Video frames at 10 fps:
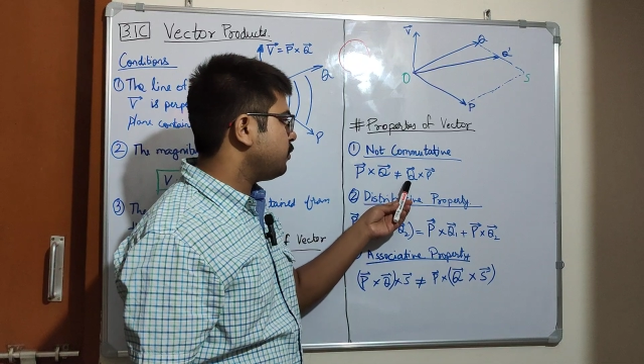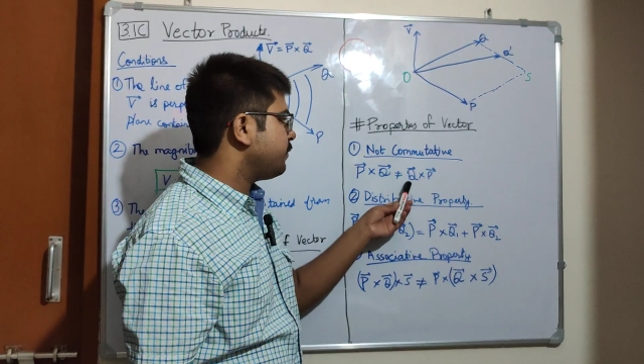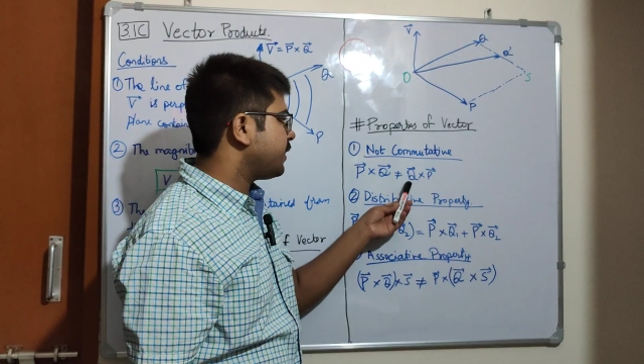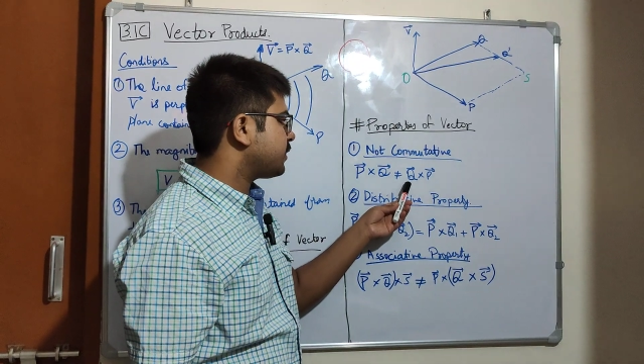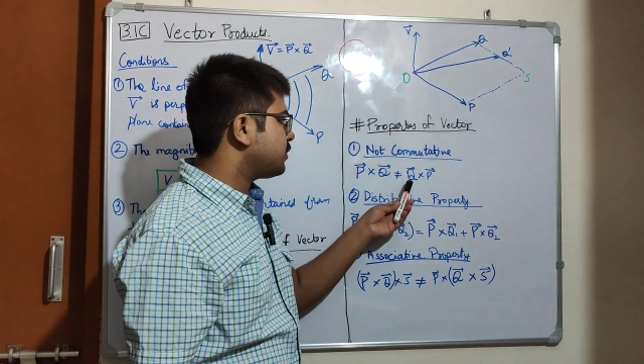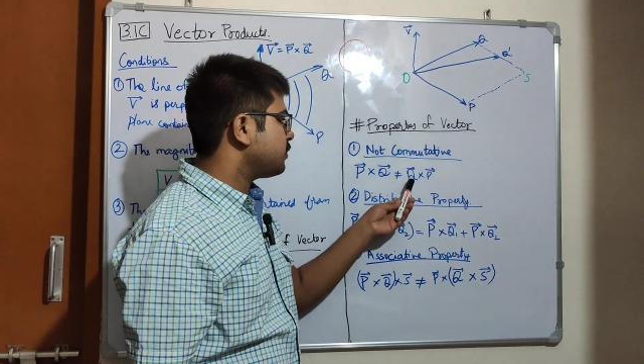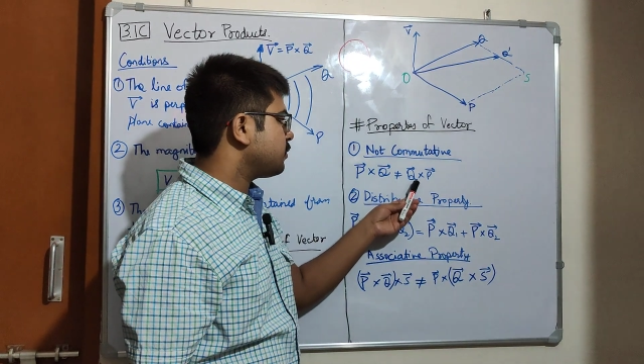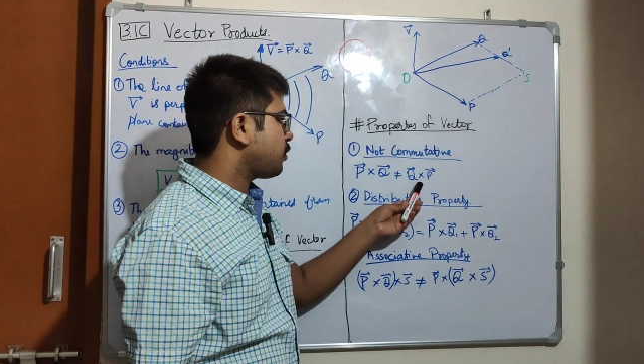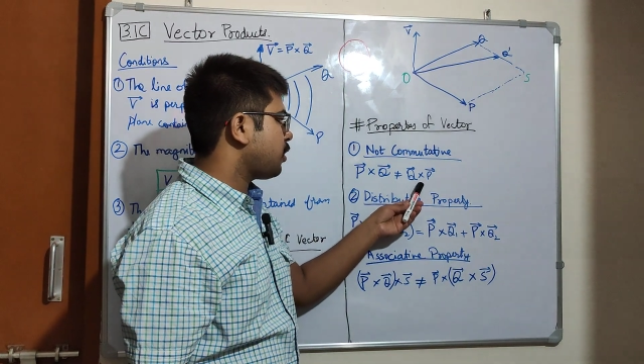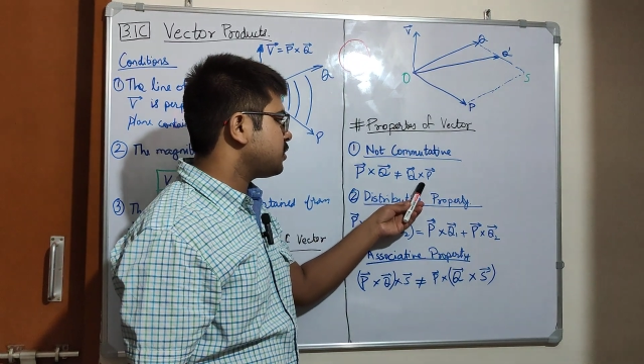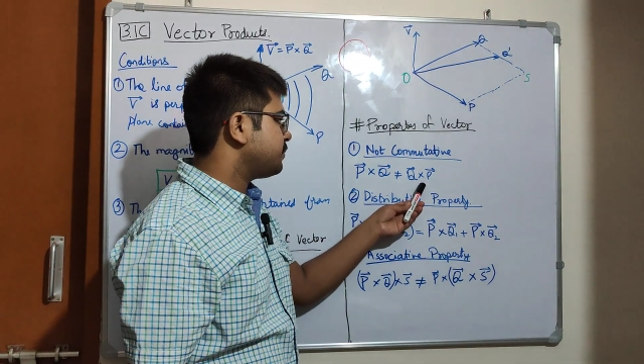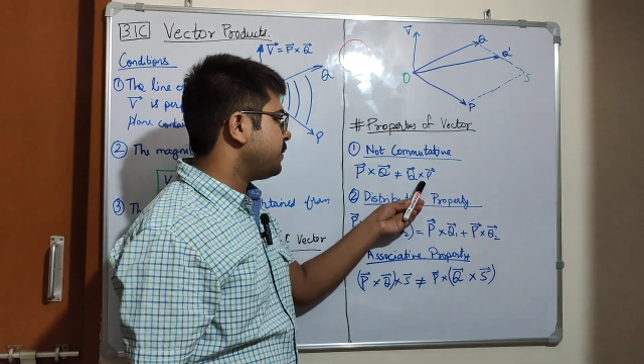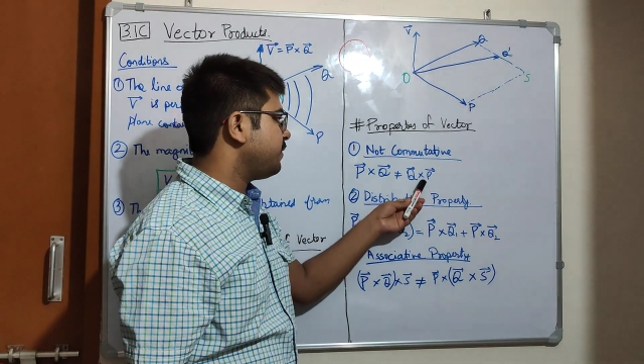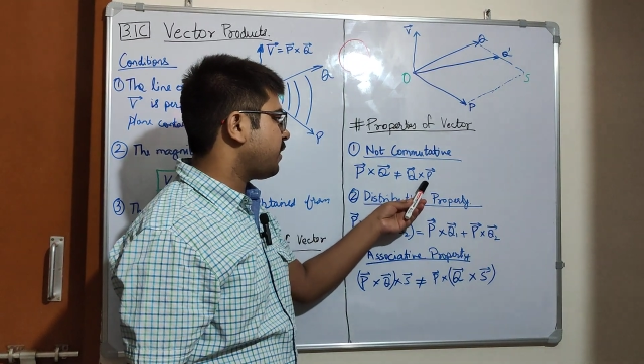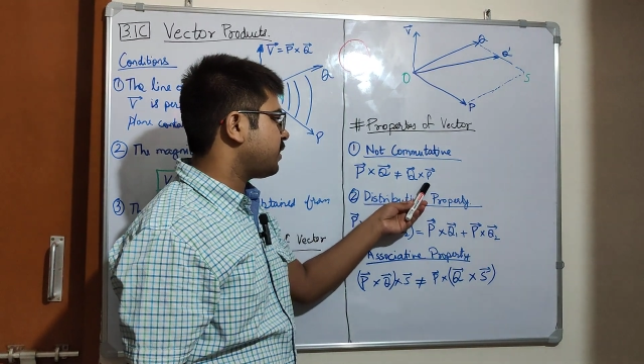q vector cross
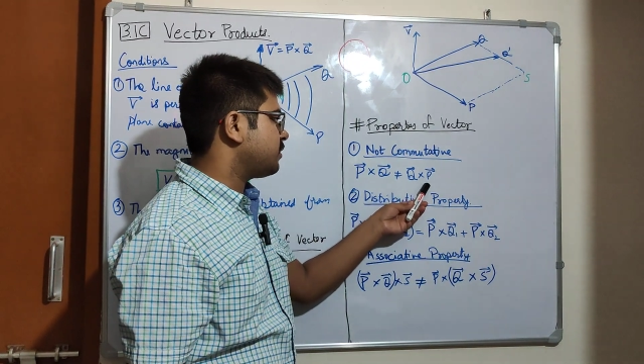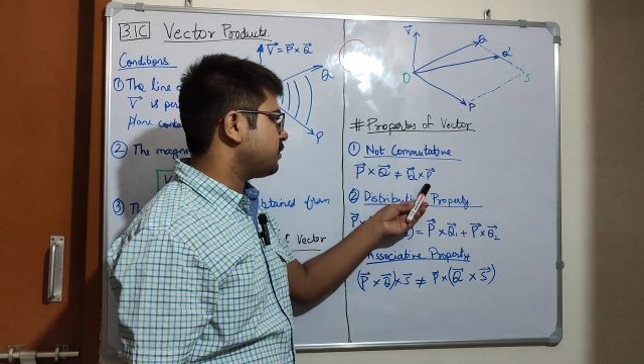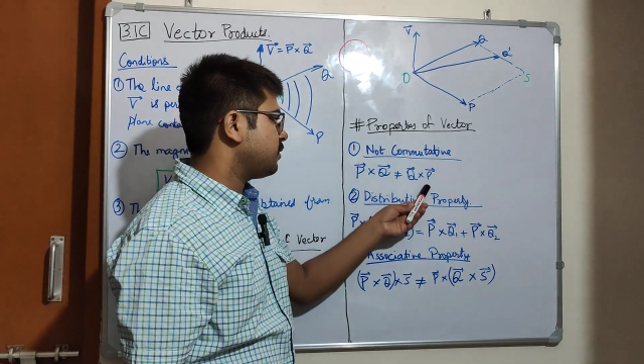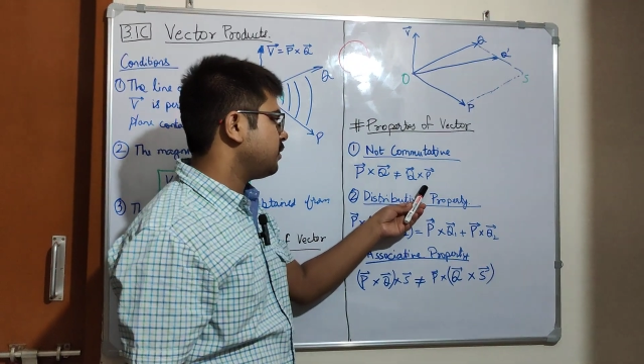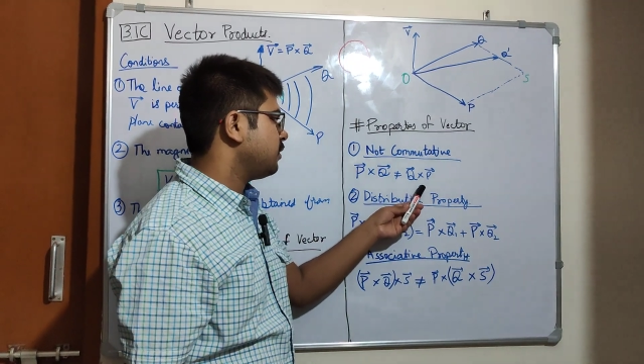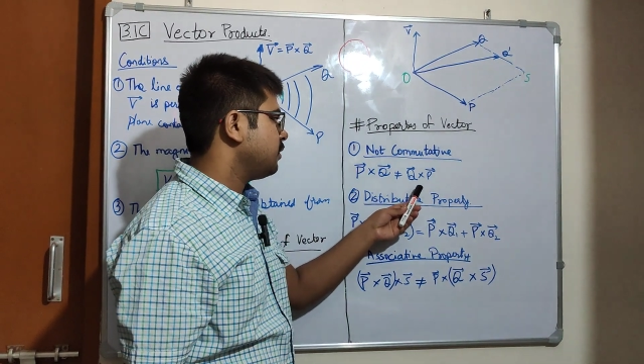p vector.